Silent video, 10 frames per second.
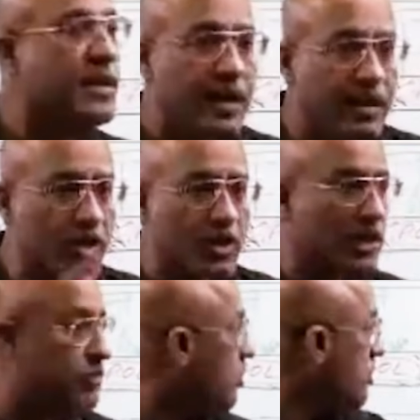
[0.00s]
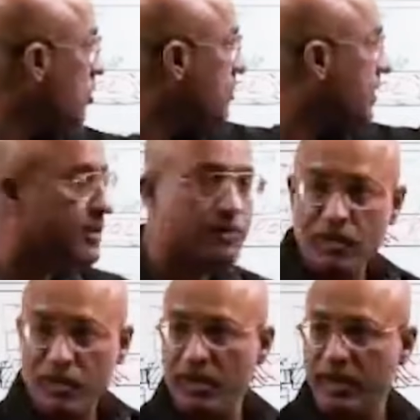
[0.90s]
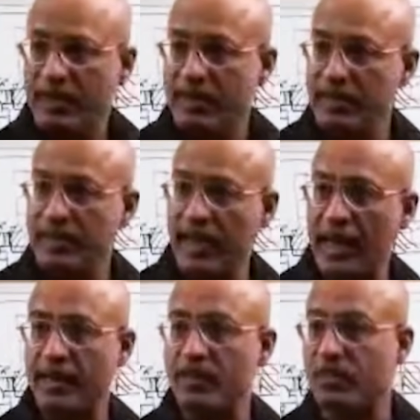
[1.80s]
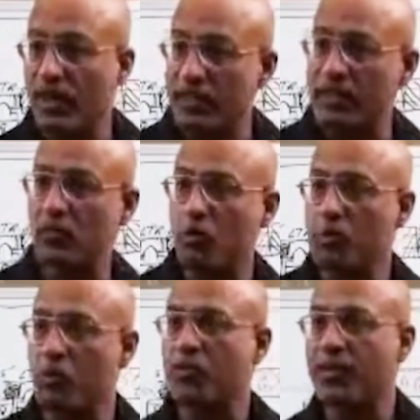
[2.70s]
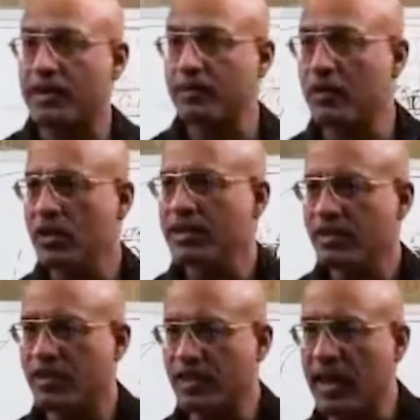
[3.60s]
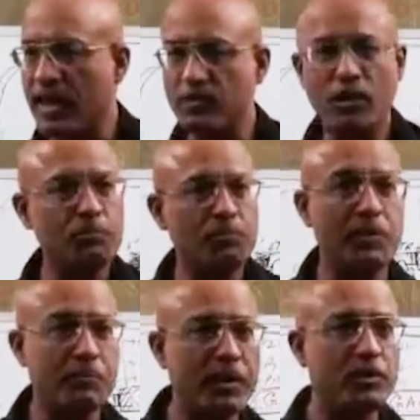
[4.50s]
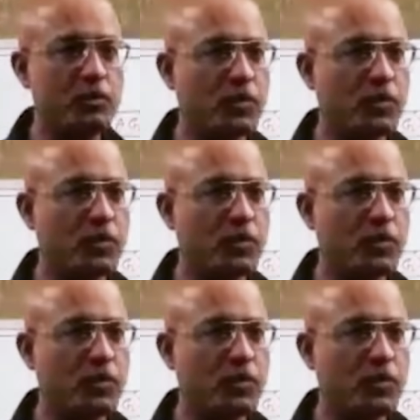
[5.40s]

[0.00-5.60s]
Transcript: other drugs will be more effective on E clad, and still others will be more effective on C clad. So, I am preparing you